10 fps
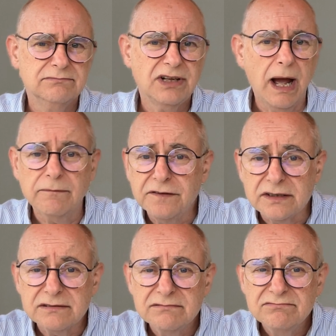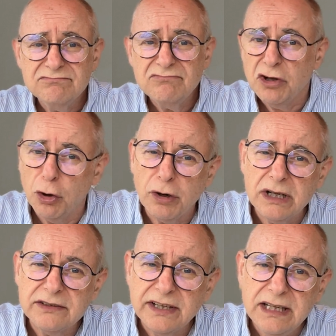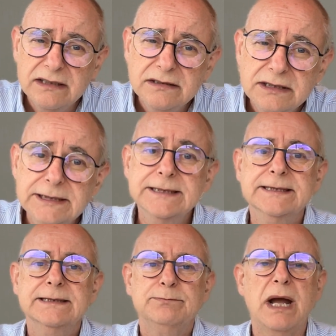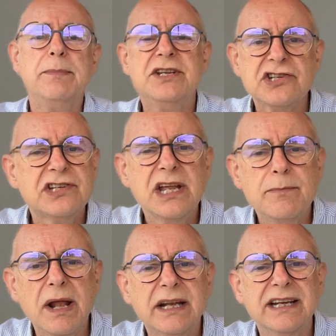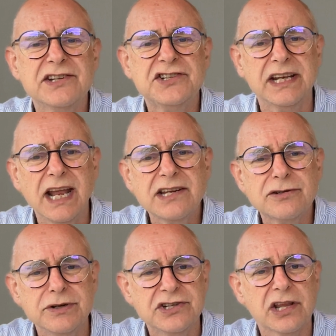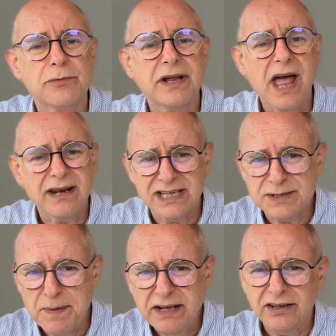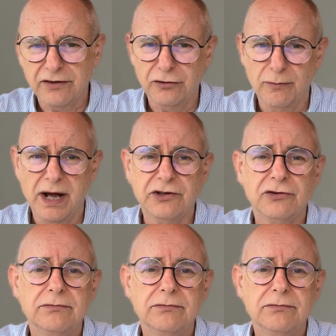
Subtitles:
Comfort, loyalty, maybe just the ability to sit next to each other without expecting too much.